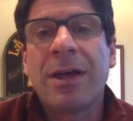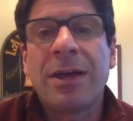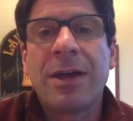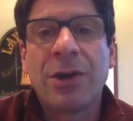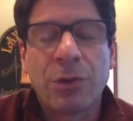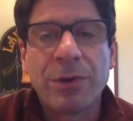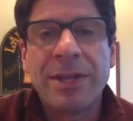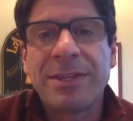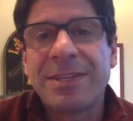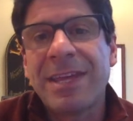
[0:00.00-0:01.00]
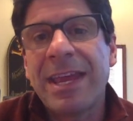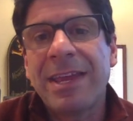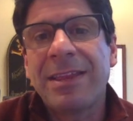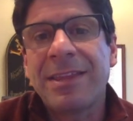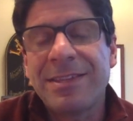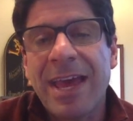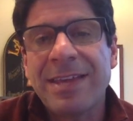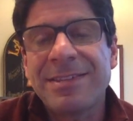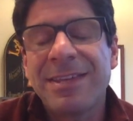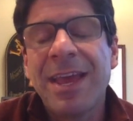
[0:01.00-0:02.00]
agreed to take the
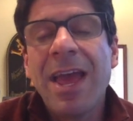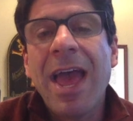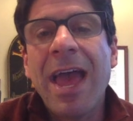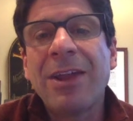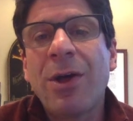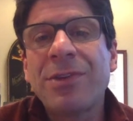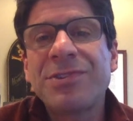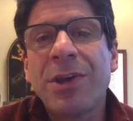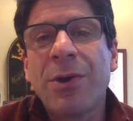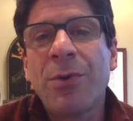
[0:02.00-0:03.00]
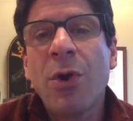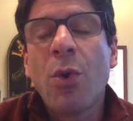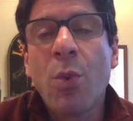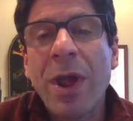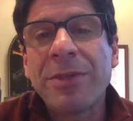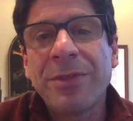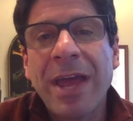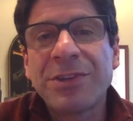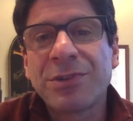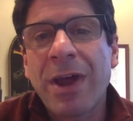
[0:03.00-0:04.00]
test, and also whether
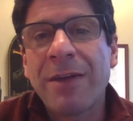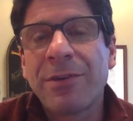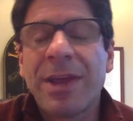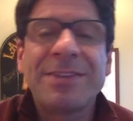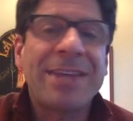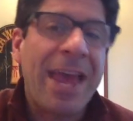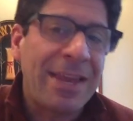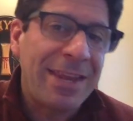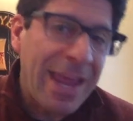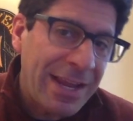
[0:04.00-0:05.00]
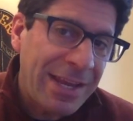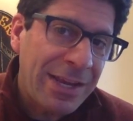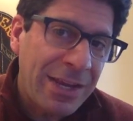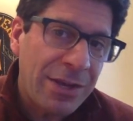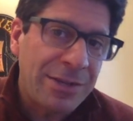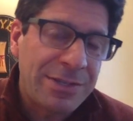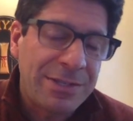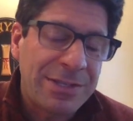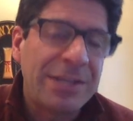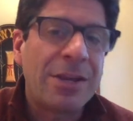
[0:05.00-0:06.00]
that driver has had any
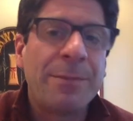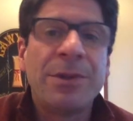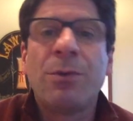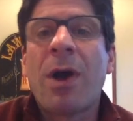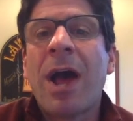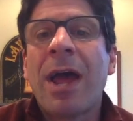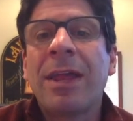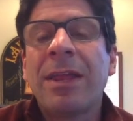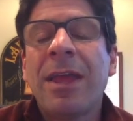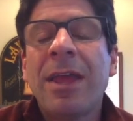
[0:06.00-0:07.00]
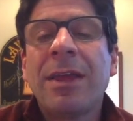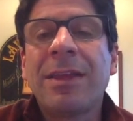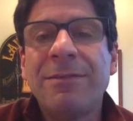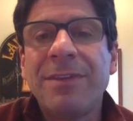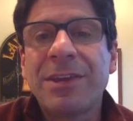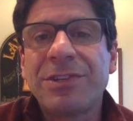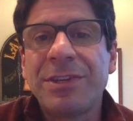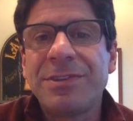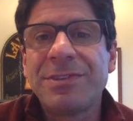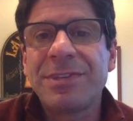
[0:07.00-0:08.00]
DWI
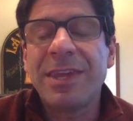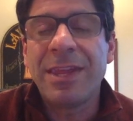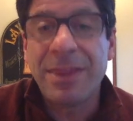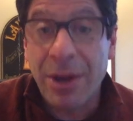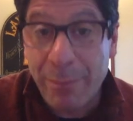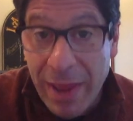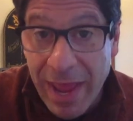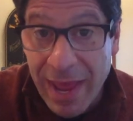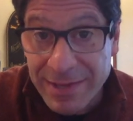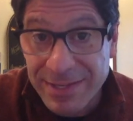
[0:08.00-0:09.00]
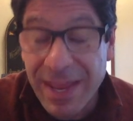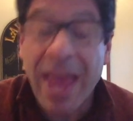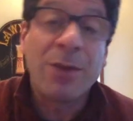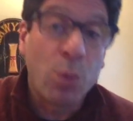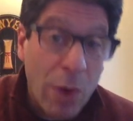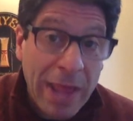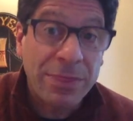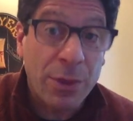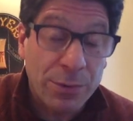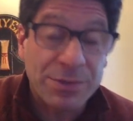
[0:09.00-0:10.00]
convictions in their past and
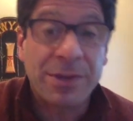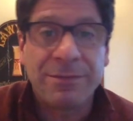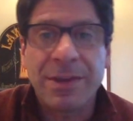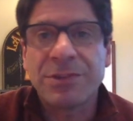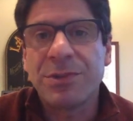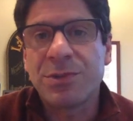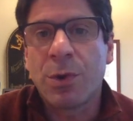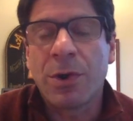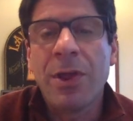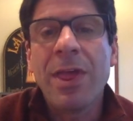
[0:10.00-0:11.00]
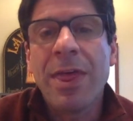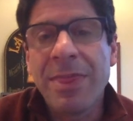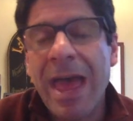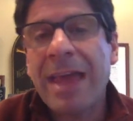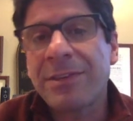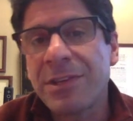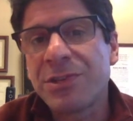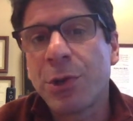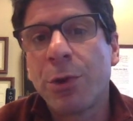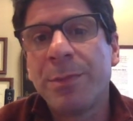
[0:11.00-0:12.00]
when those convictions were. That
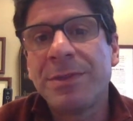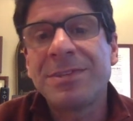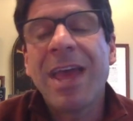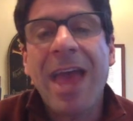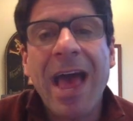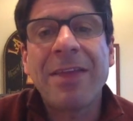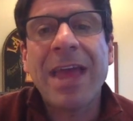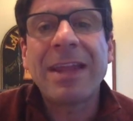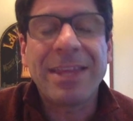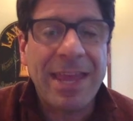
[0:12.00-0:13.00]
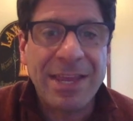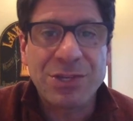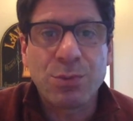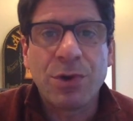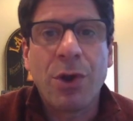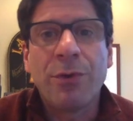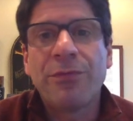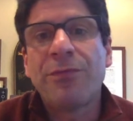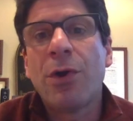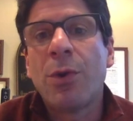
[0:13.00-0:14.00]
determines how that case will go
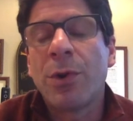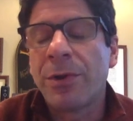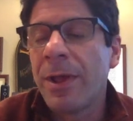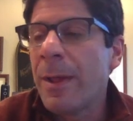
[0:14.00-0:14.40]
forward